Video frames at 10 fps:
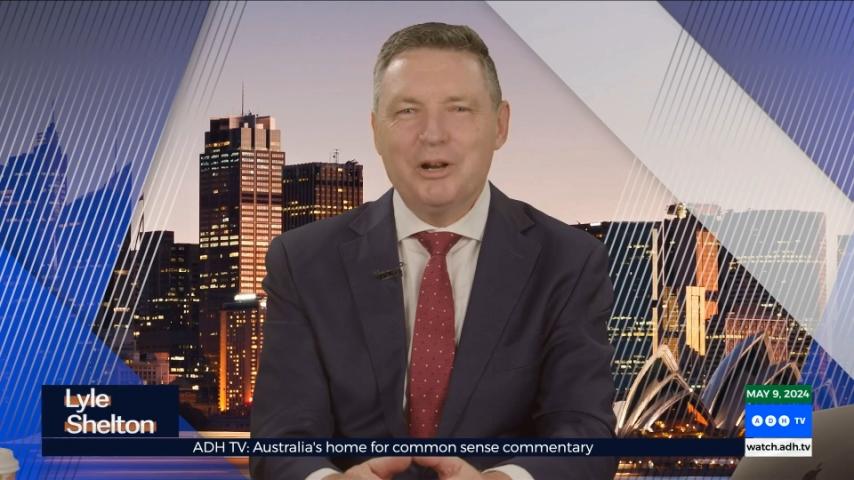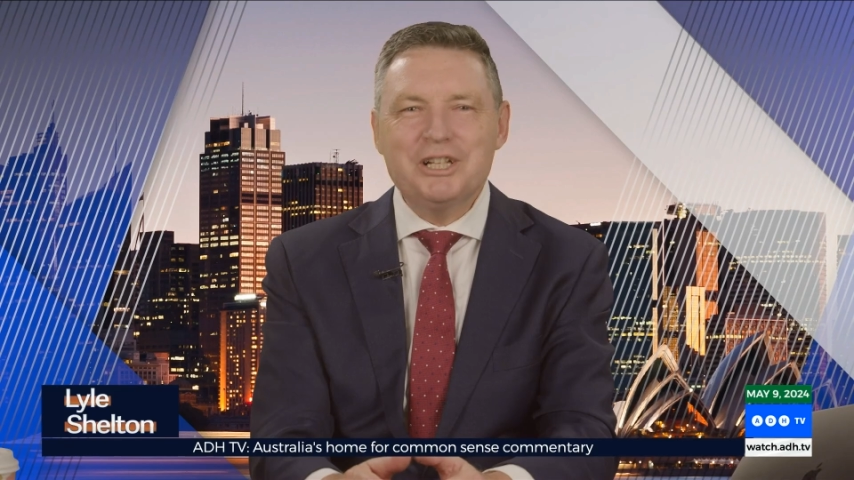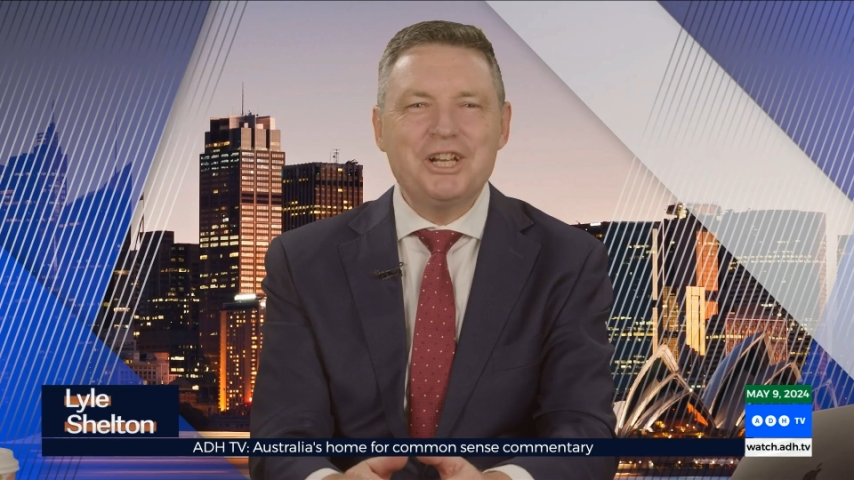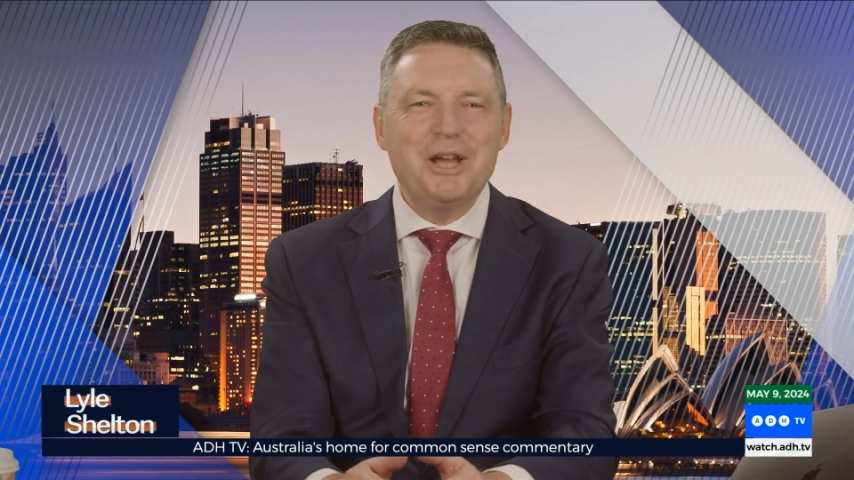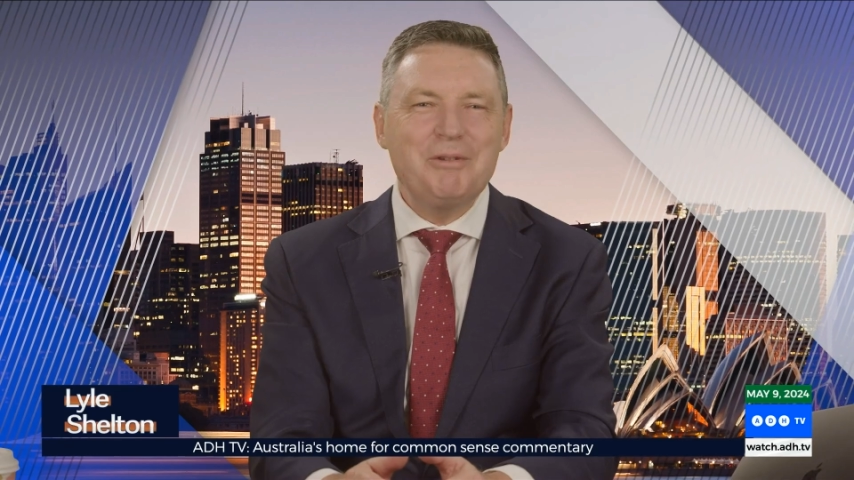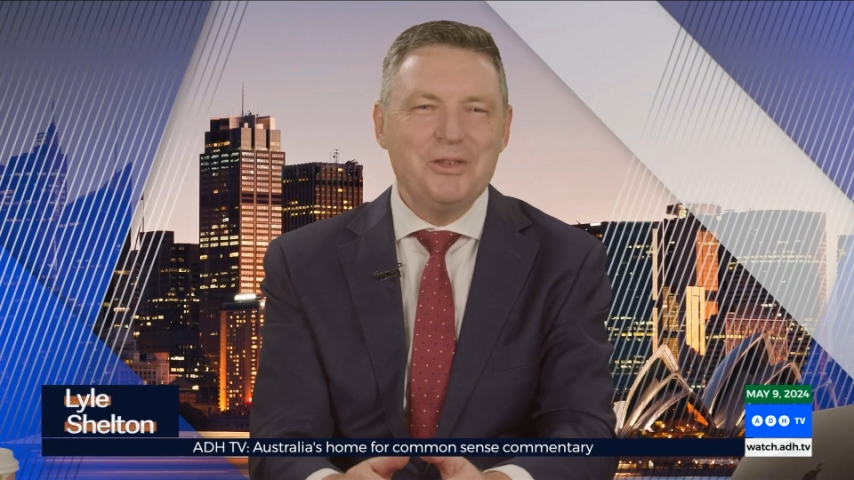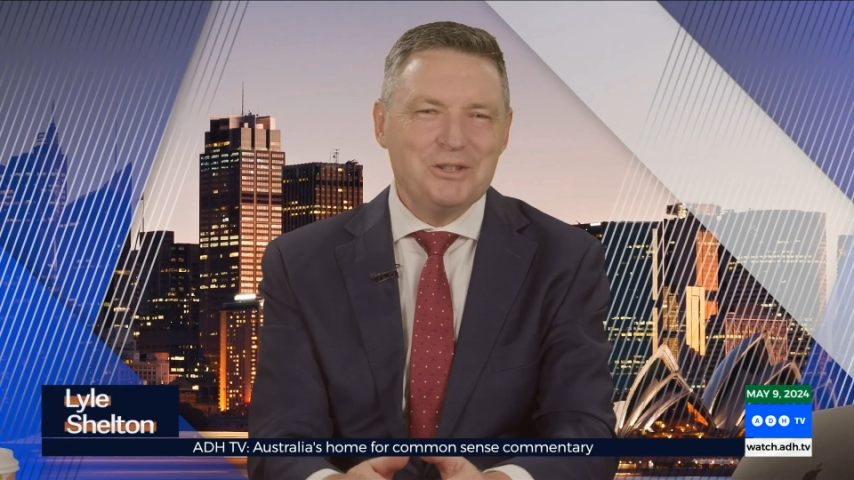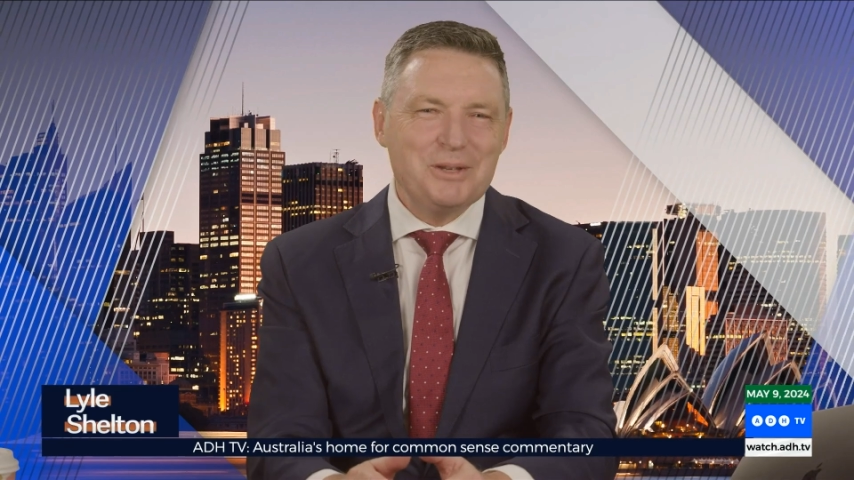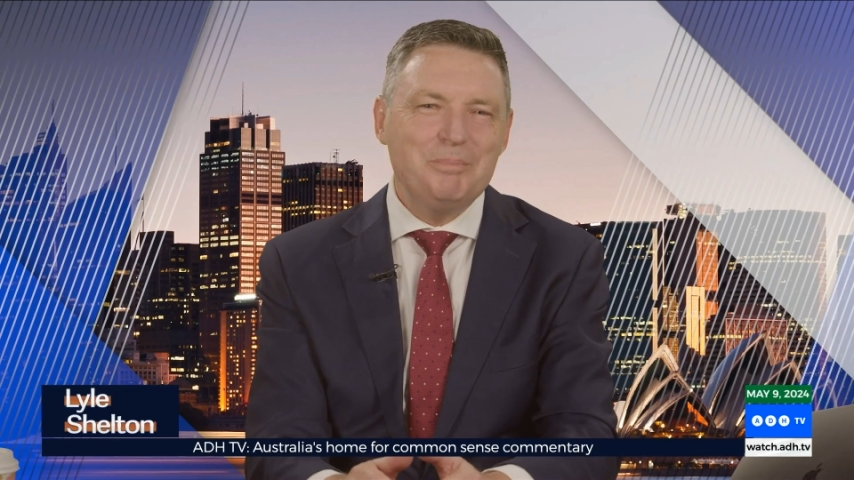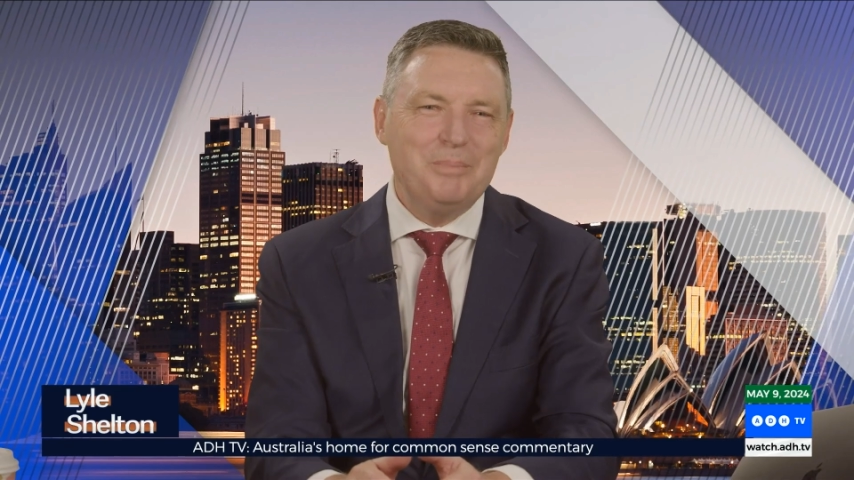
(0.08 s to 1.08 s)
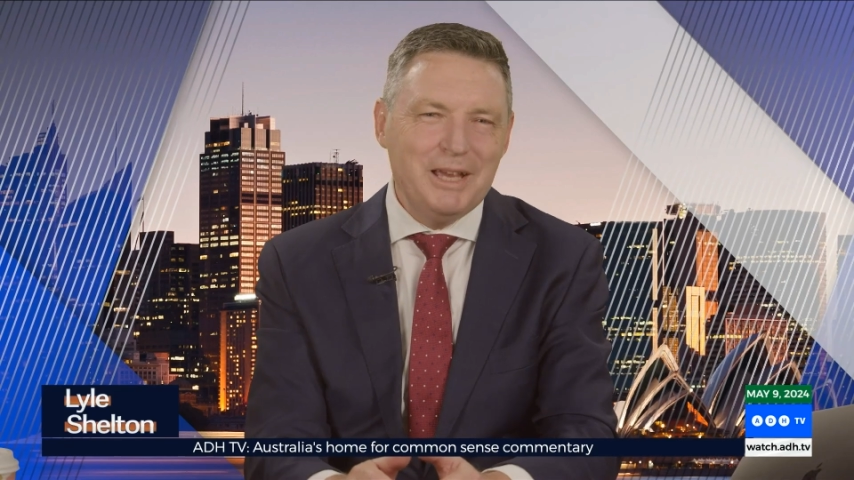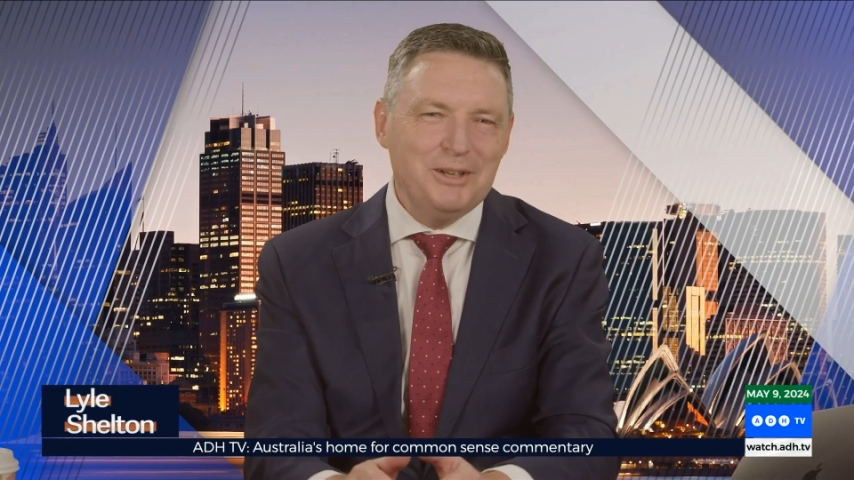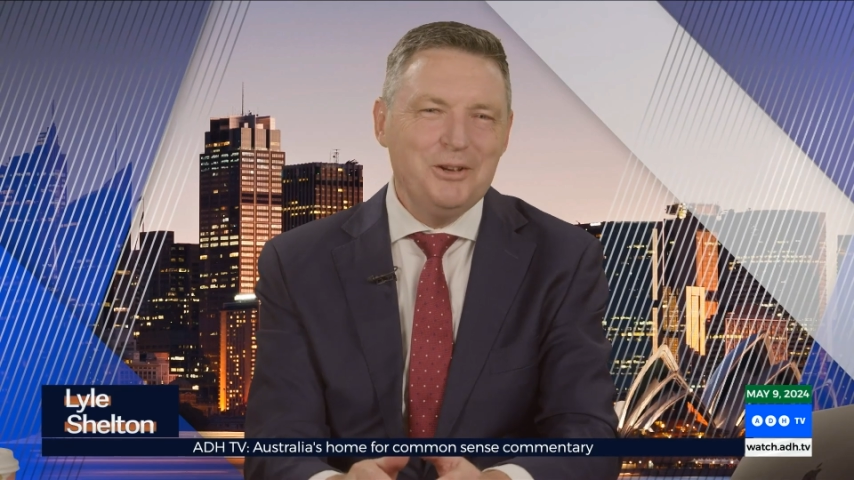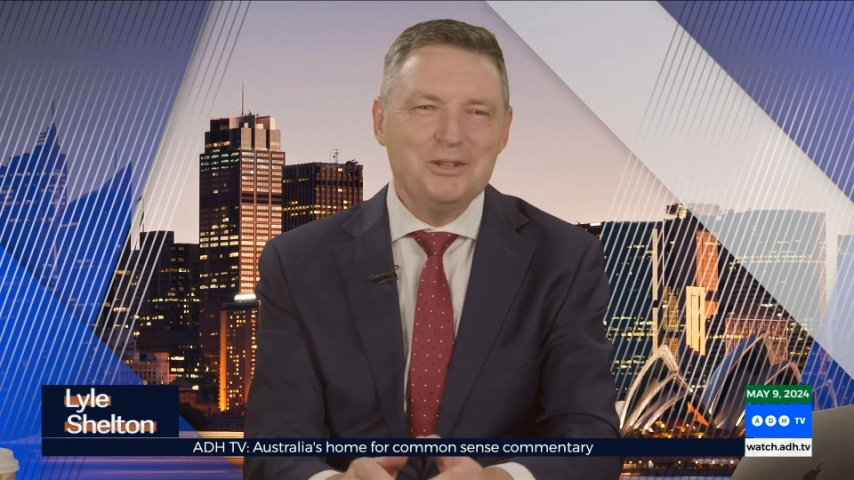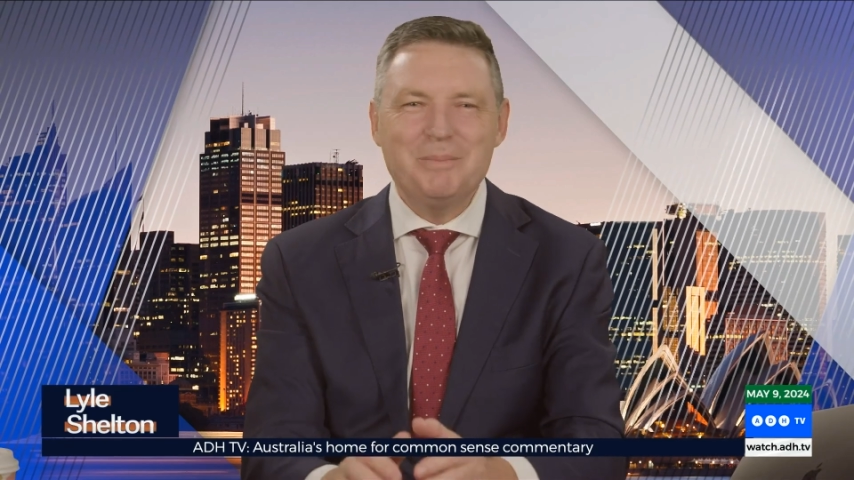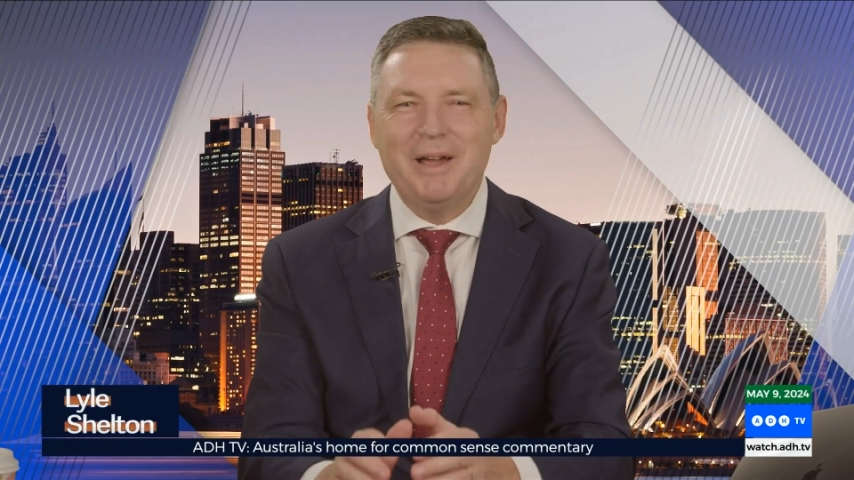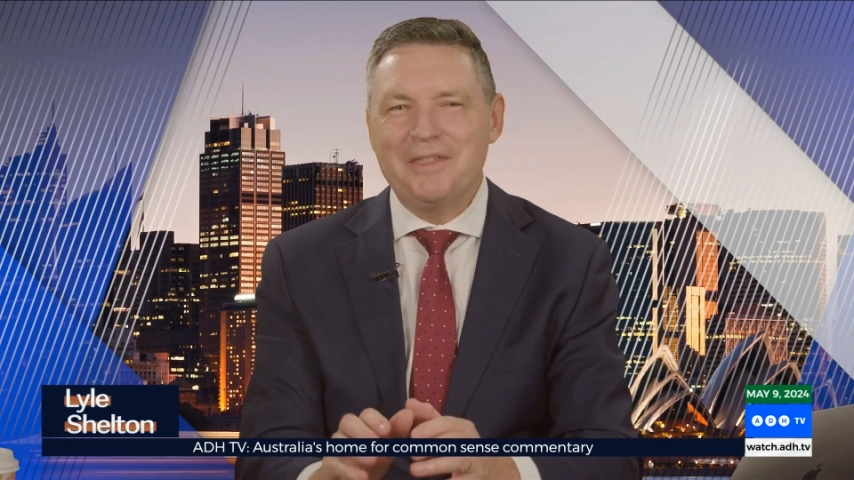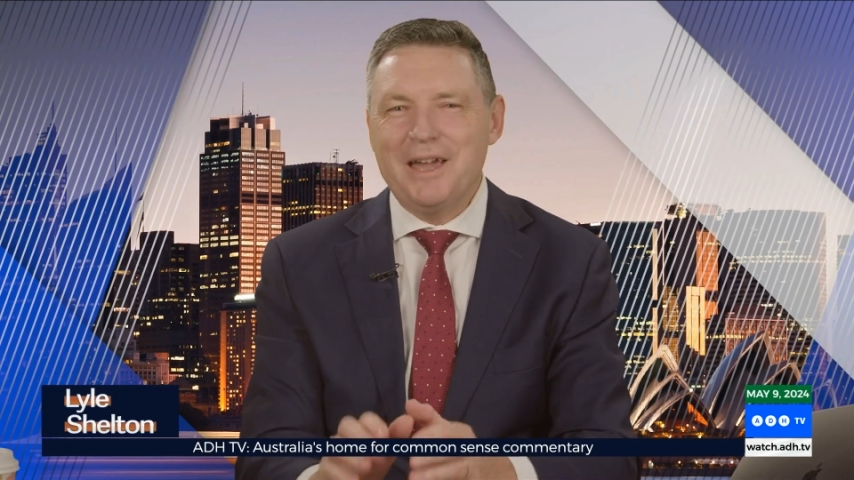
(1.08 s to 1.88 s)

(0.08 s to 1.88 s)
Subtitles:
I want to share with you some big news about